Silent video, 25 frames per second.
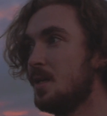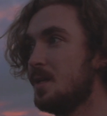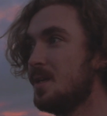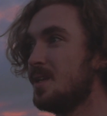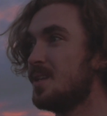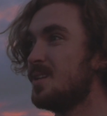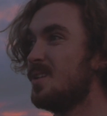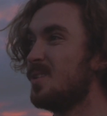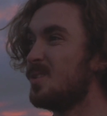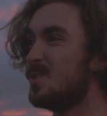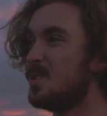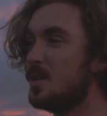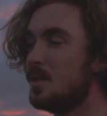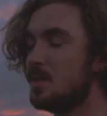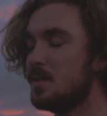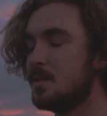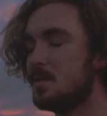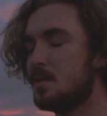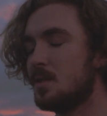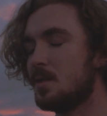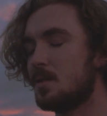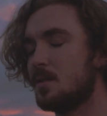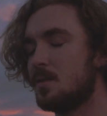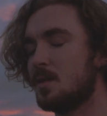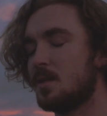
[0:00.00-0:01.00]
you know,
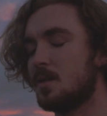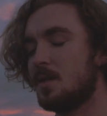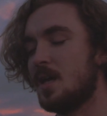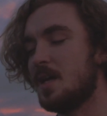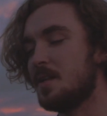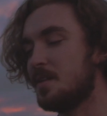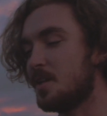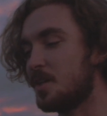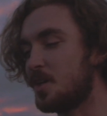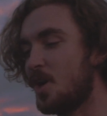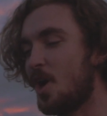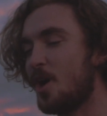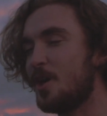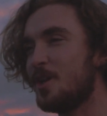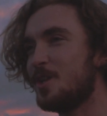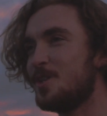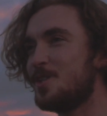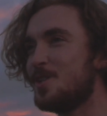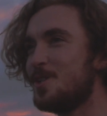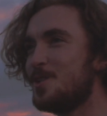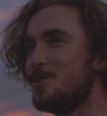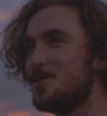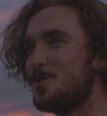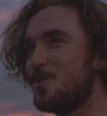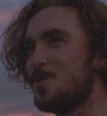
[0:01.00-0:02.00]
getting the cottage
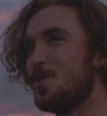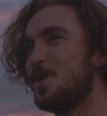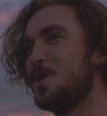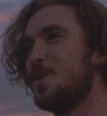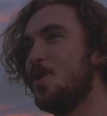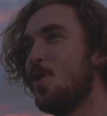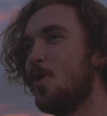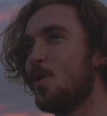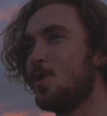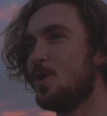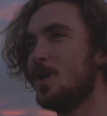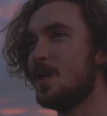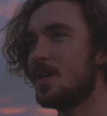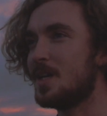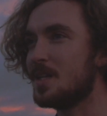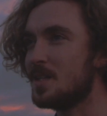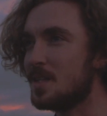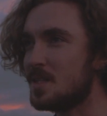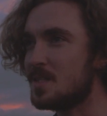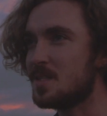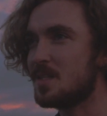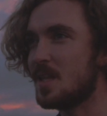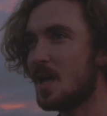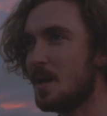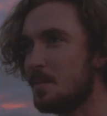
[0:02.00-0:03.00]
industry going, licking
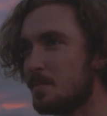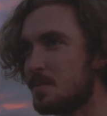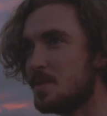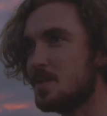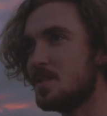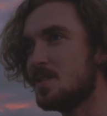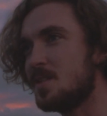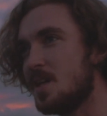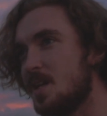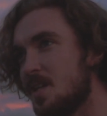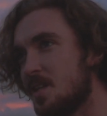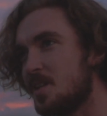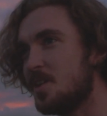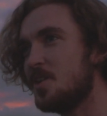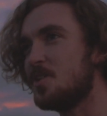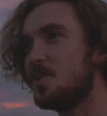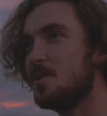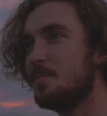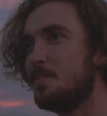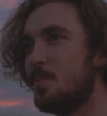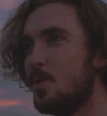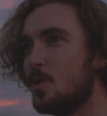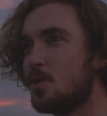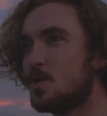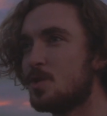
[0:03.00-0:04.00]
the stamps and sending out the
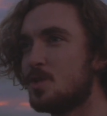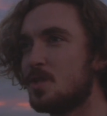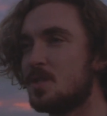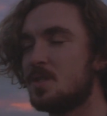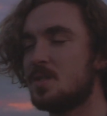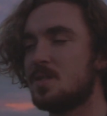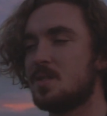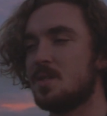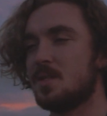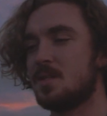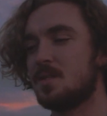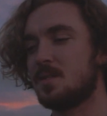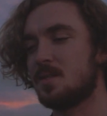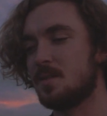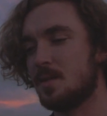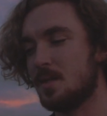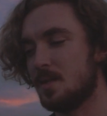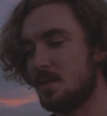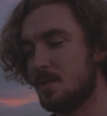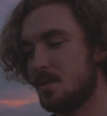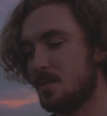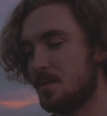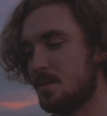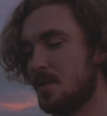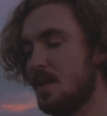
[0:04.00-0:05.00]
books,
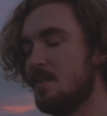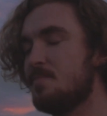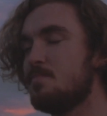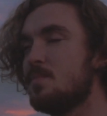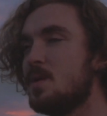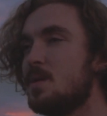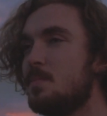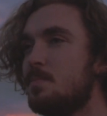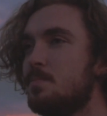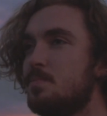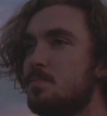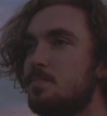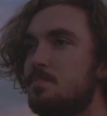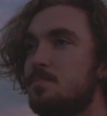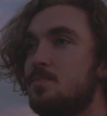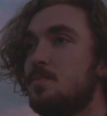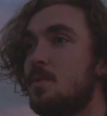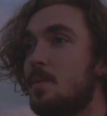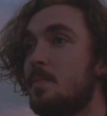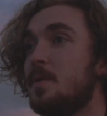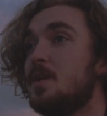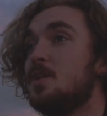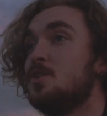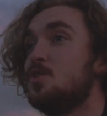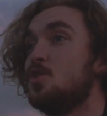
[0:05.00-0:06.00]
it's given me
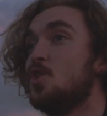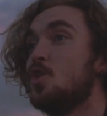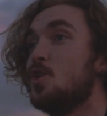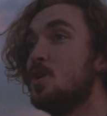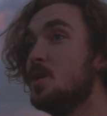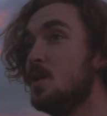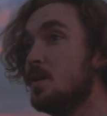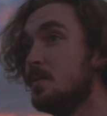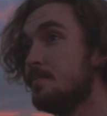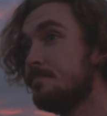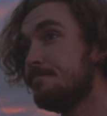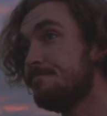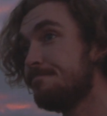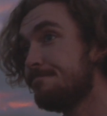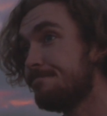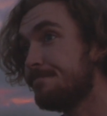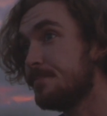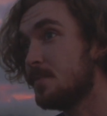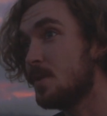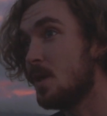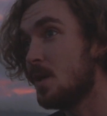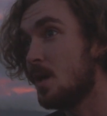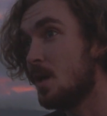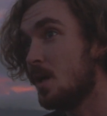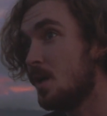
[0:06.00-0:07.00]
a bit of joy.
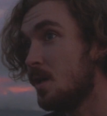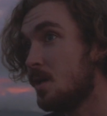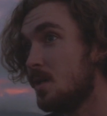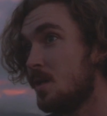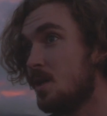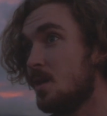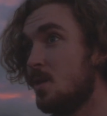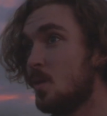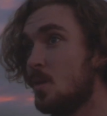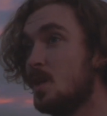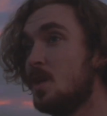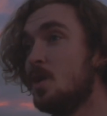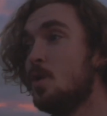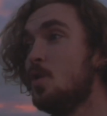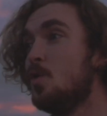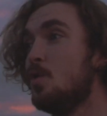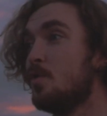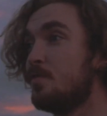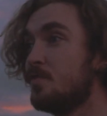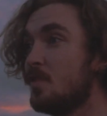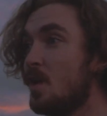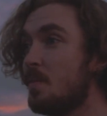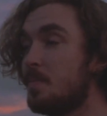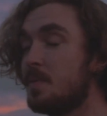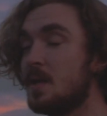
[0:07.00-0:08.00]
You know, in lieu
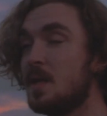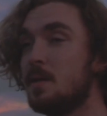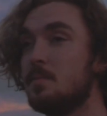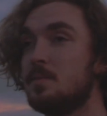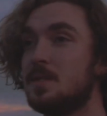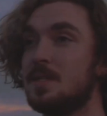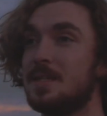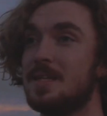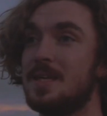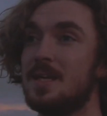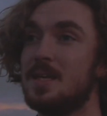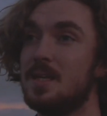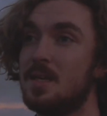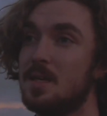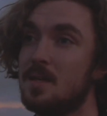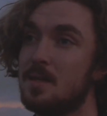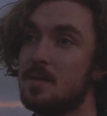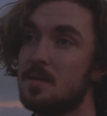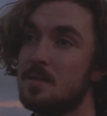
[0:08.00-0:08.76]
of not being able to gig.